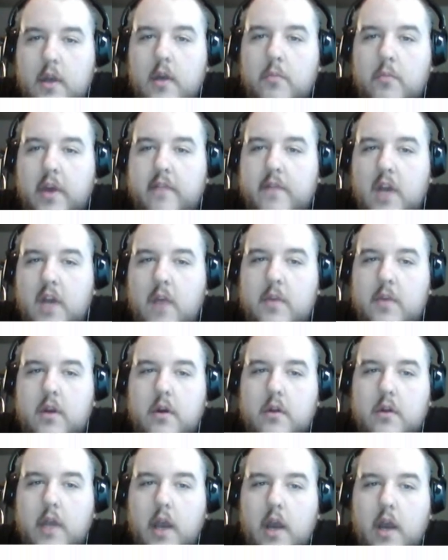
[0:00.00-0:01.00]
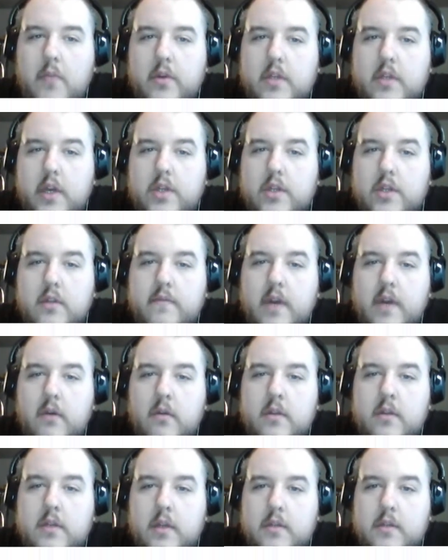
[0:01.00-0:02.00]
By the phenomenon called immutation, the vowel
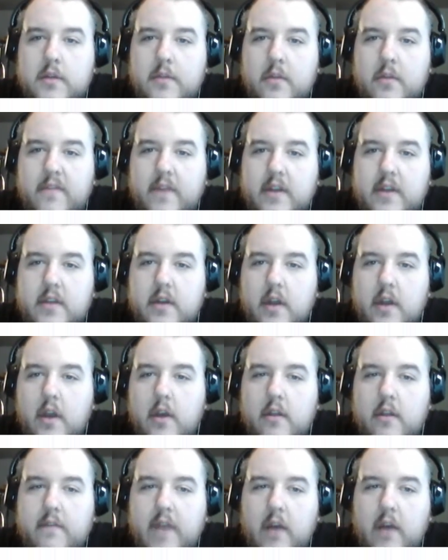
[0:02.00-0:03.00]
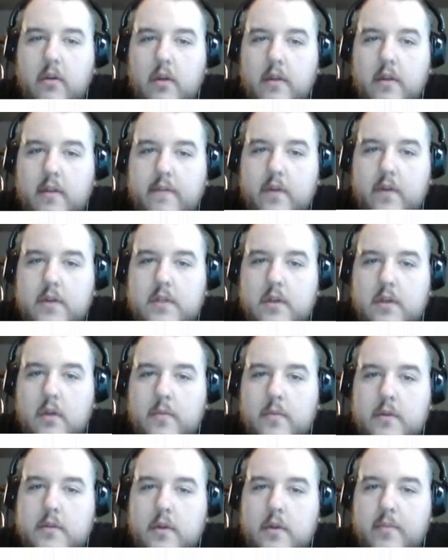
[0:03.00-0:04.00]
in the second syllable affected the vowel in the first
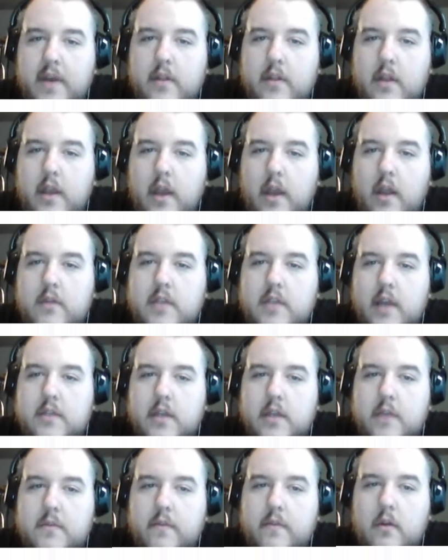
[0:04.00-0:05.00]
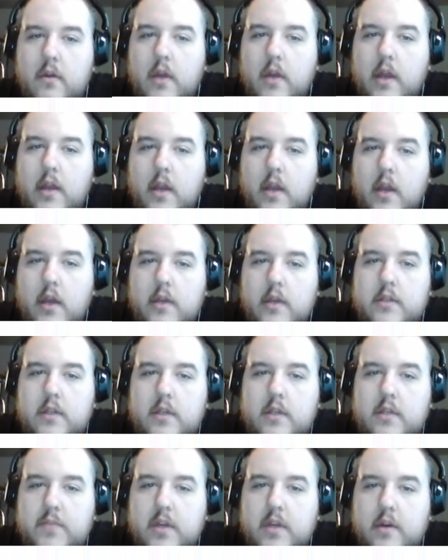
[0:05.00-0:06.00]
syllable, so by the late Anglo-Saxon times, the plural had
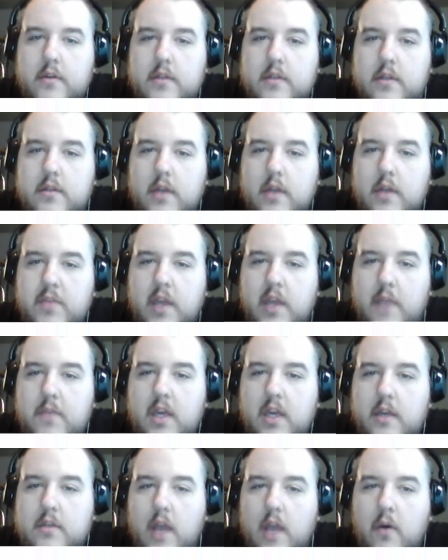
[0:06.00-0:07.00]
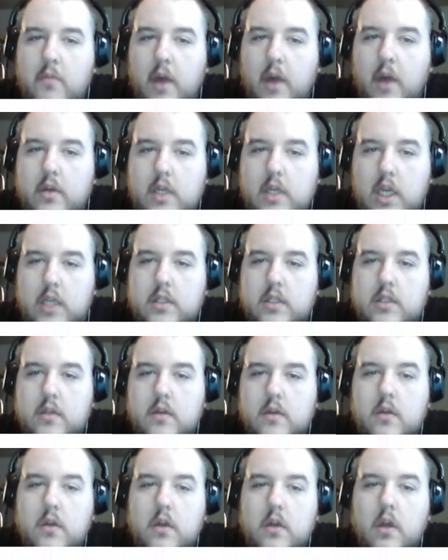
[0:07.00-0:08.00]
ceased to be goses and became geese, our modern geese.
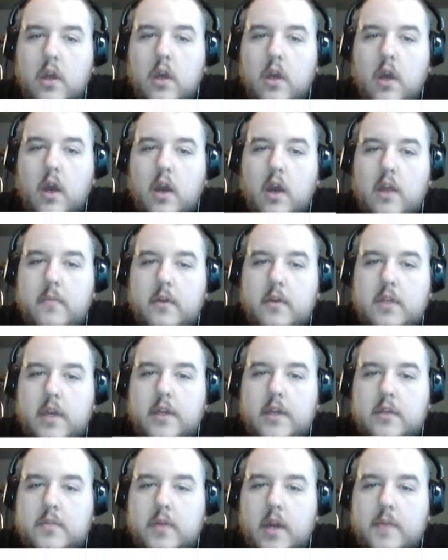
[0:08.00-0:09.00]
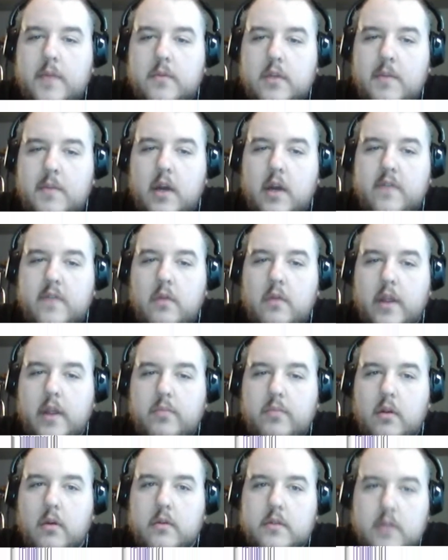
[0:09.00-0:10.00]
Immutation is perhaps the most common cause of modern regular
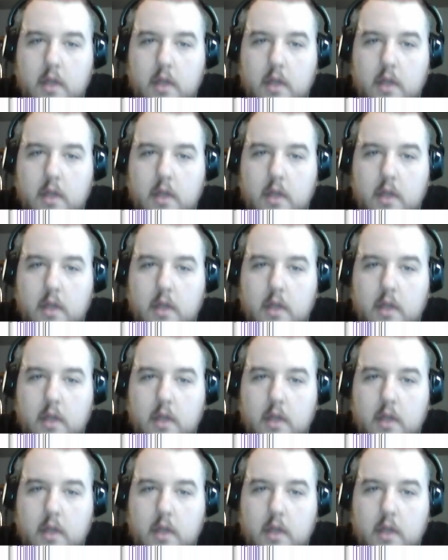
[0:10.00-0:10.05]
plurals.